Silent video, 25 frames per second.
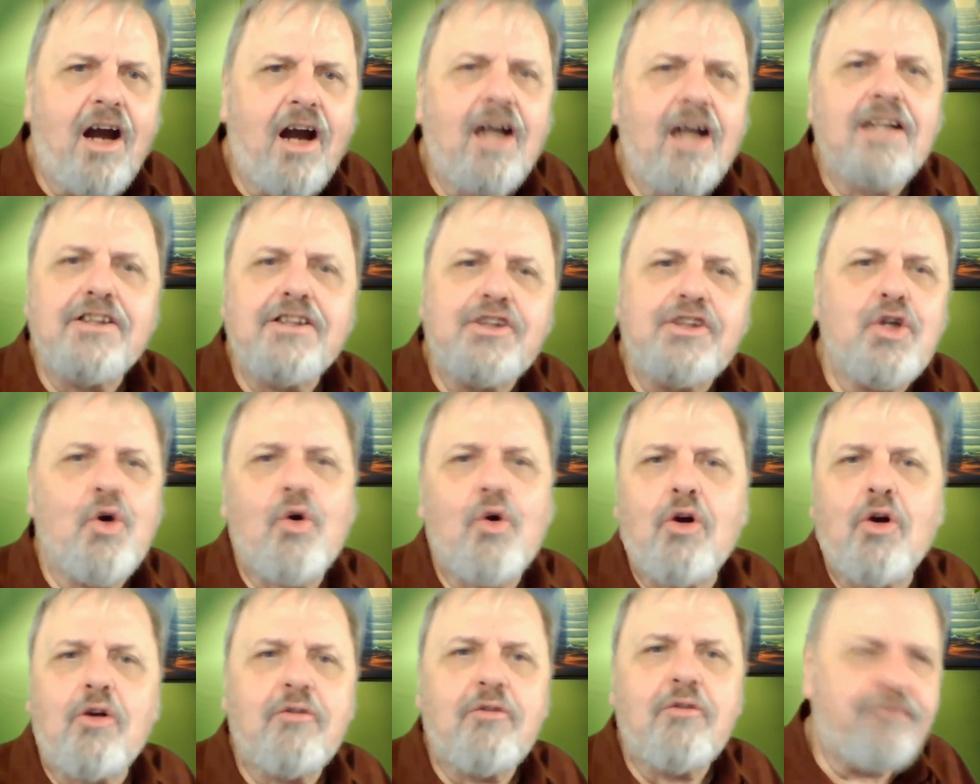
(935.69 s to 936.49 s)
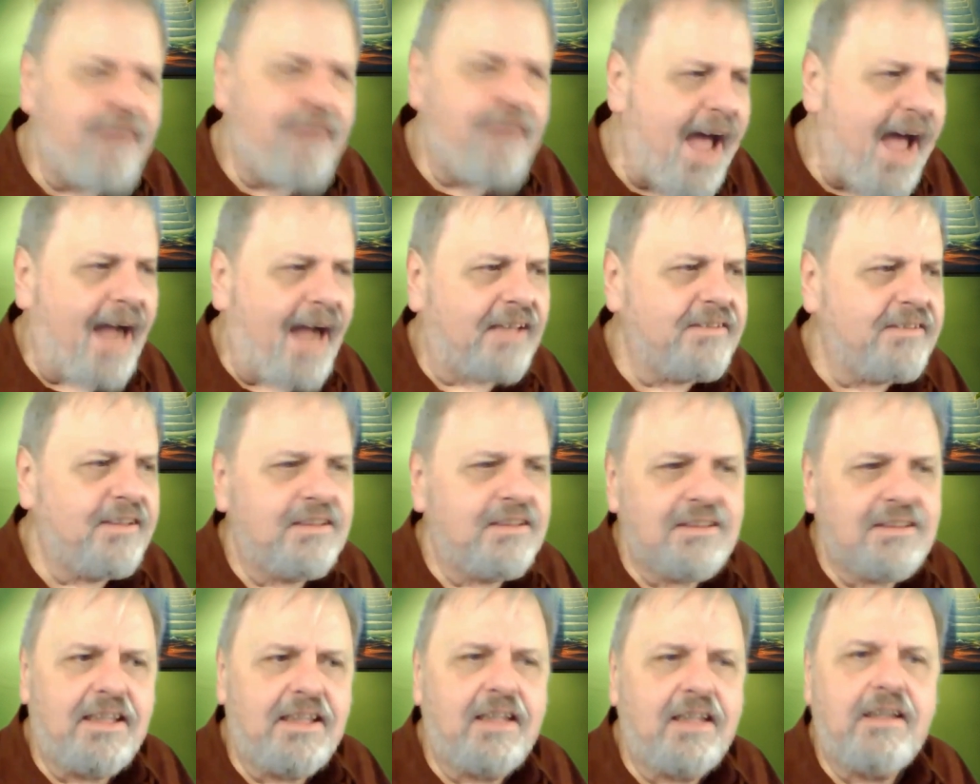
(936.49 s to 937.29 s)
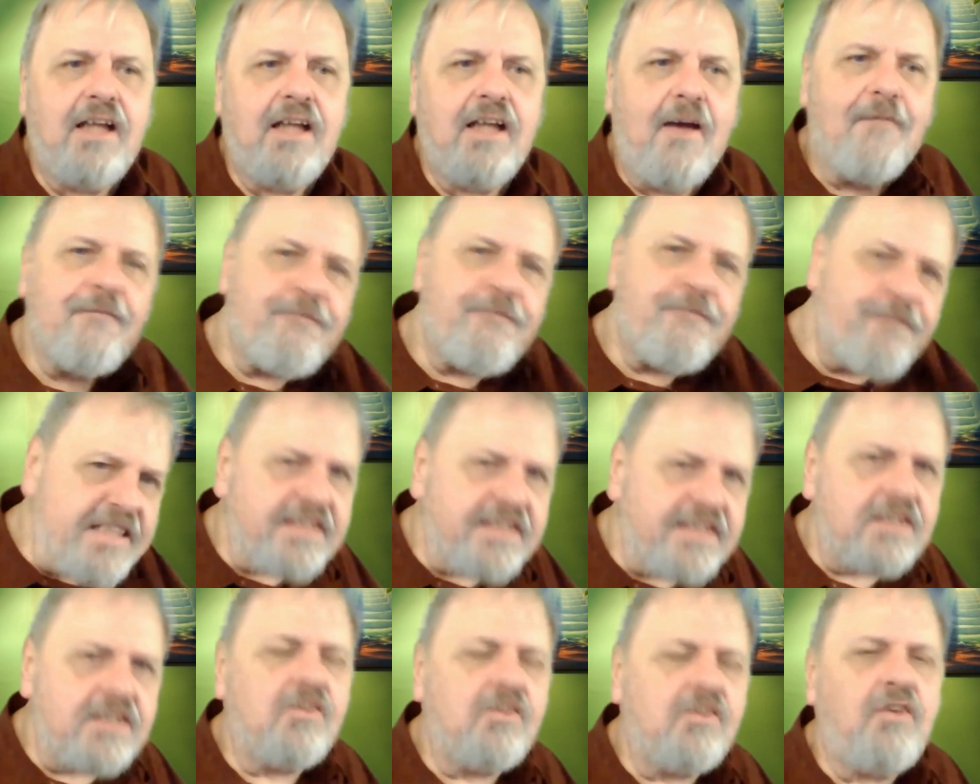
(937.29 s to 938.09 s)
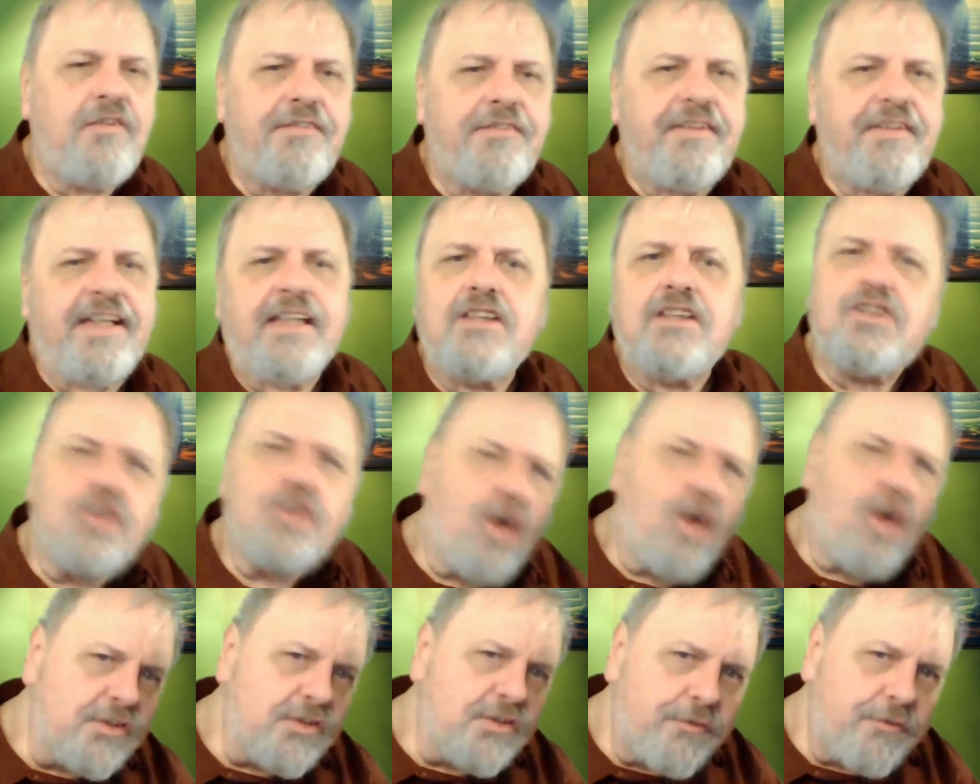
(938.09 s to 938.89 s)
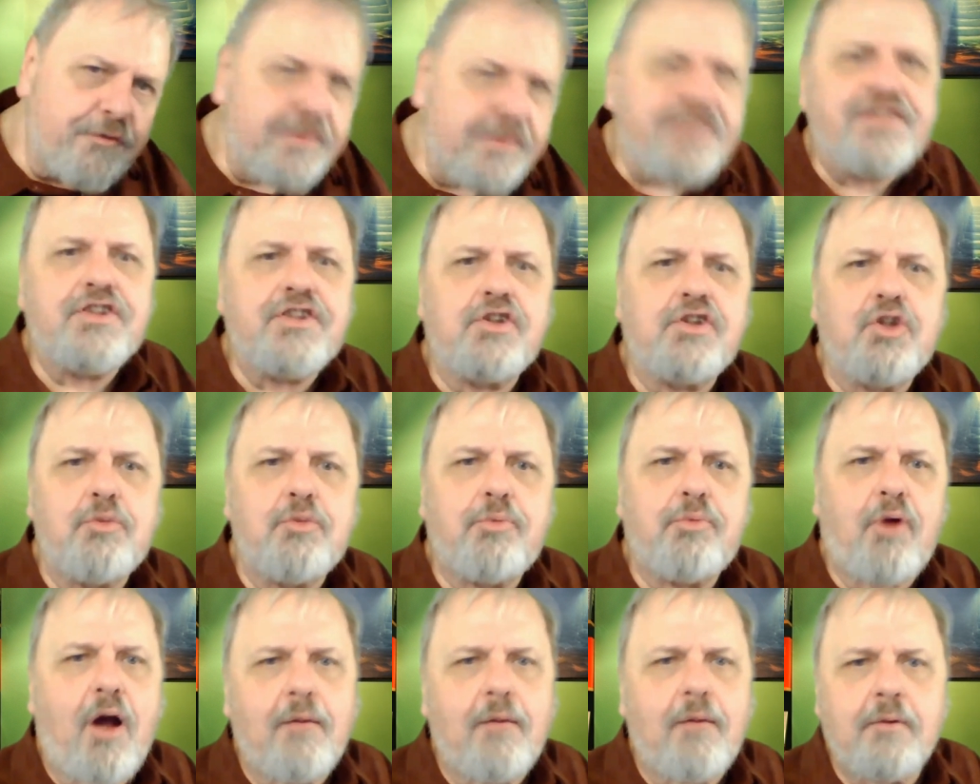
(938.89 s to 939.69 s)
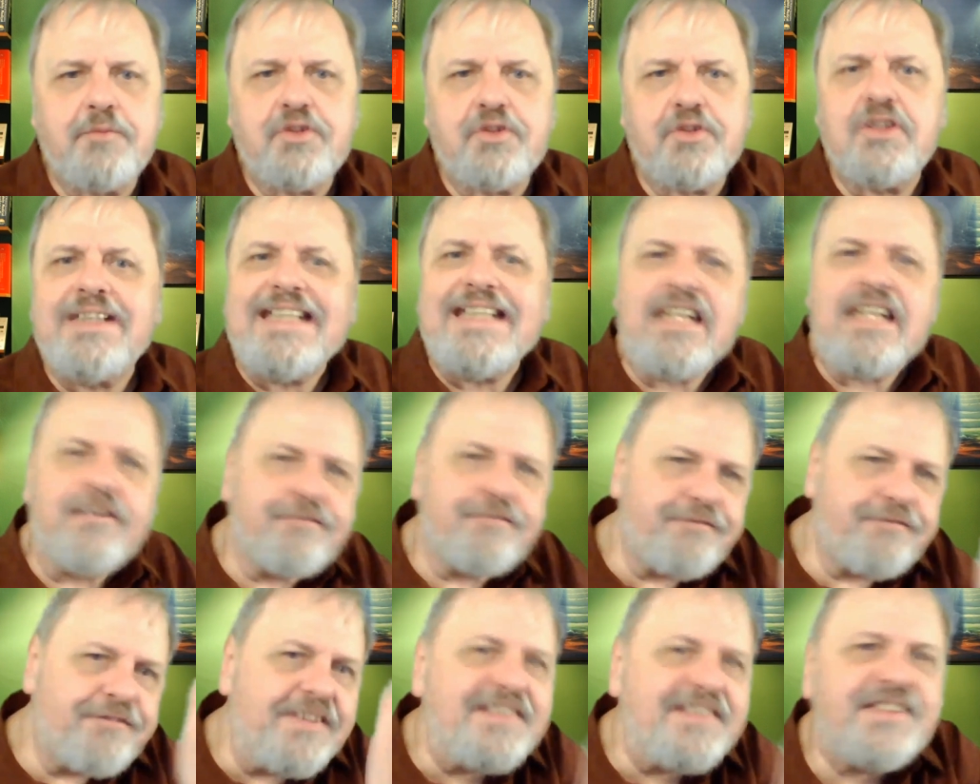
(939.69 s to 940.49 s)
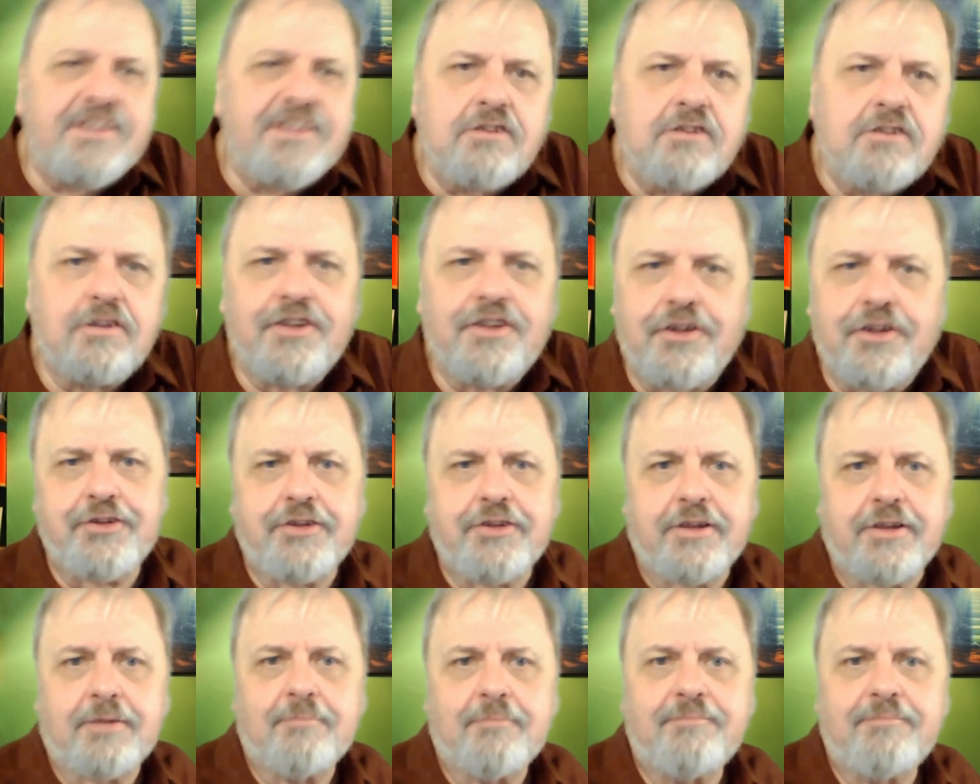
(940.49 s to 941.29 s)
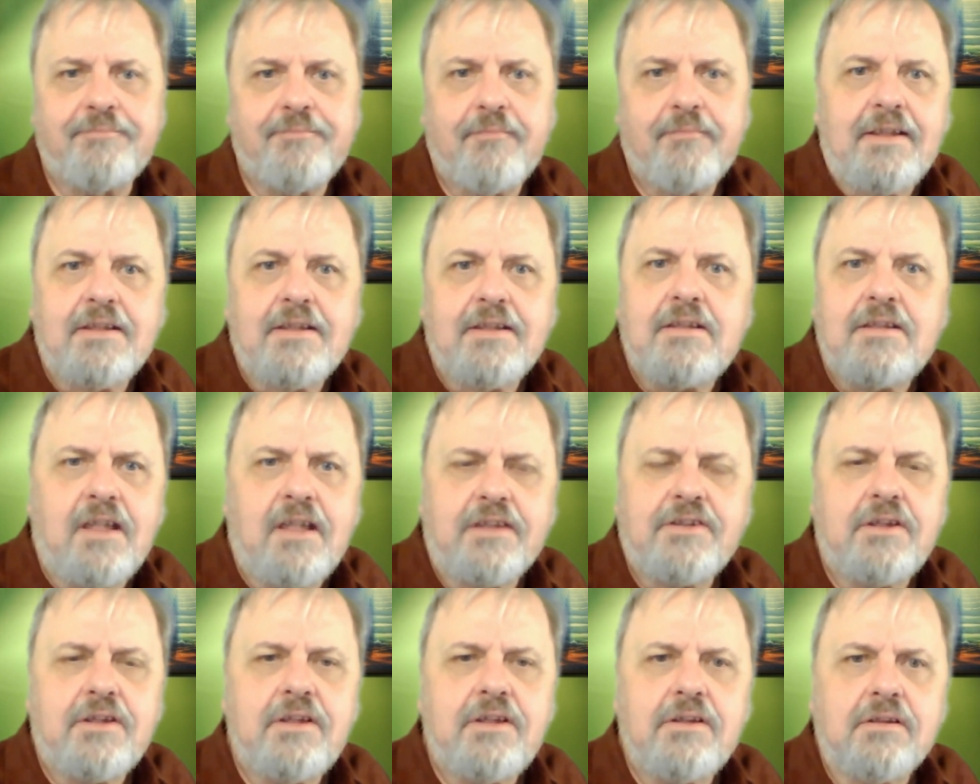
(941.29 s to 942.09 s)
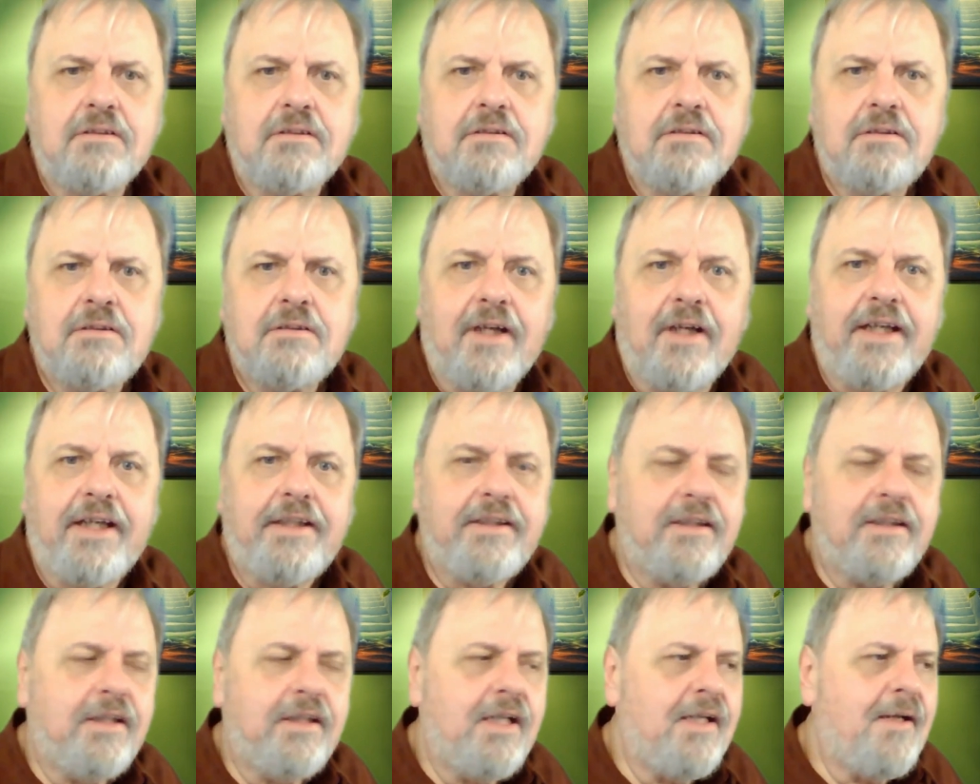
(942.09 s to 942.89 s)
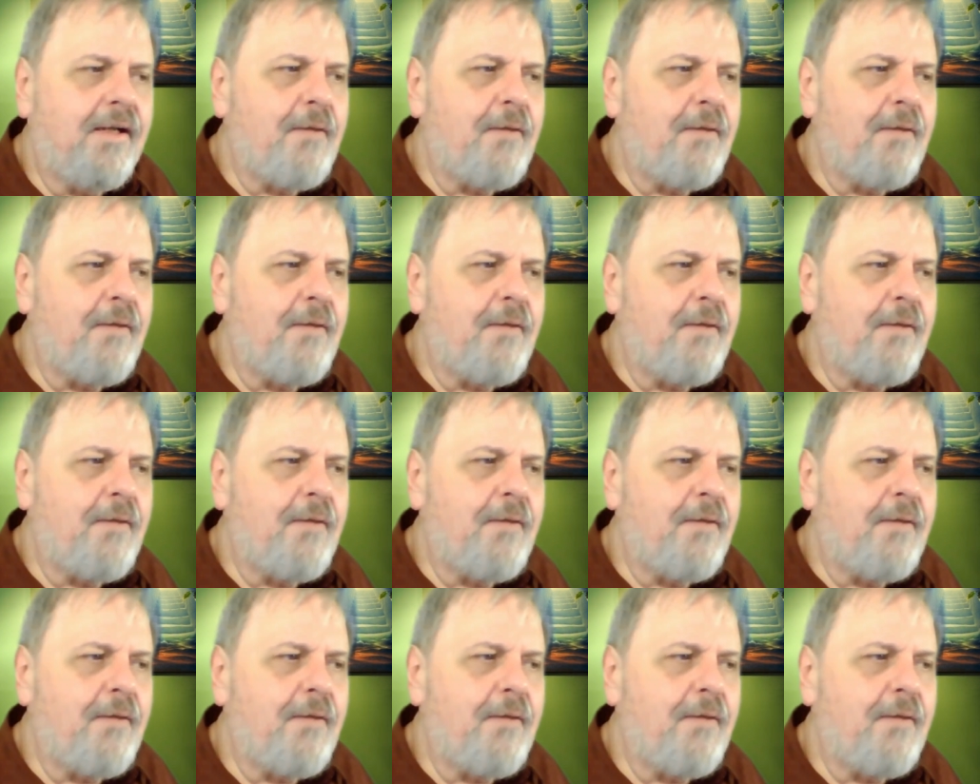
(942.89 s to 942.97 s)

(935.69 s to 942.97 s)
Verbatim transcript: The hardcore fact is that physical things cause physical problems and need a physical cure. And it's not true, right?